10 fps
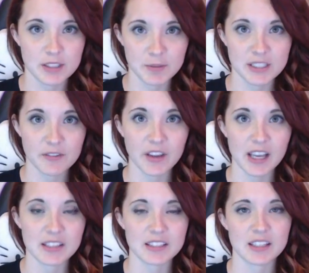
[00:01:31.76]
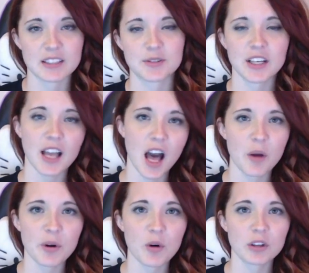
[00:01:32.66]
specific instance, I was like,
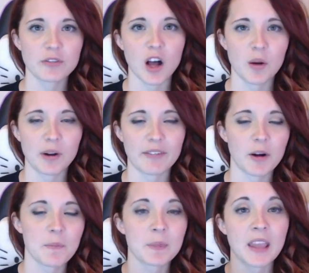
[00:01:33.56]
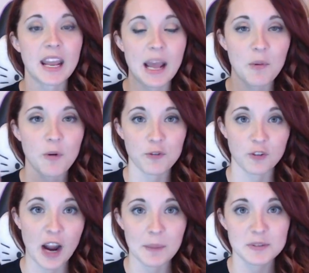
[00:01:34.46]
I'll record the vlog, whatever, and I will
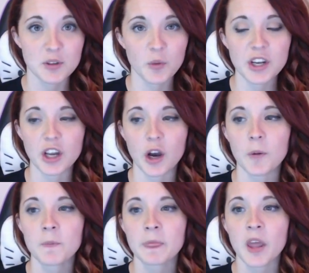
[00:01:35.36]
Fraps the window,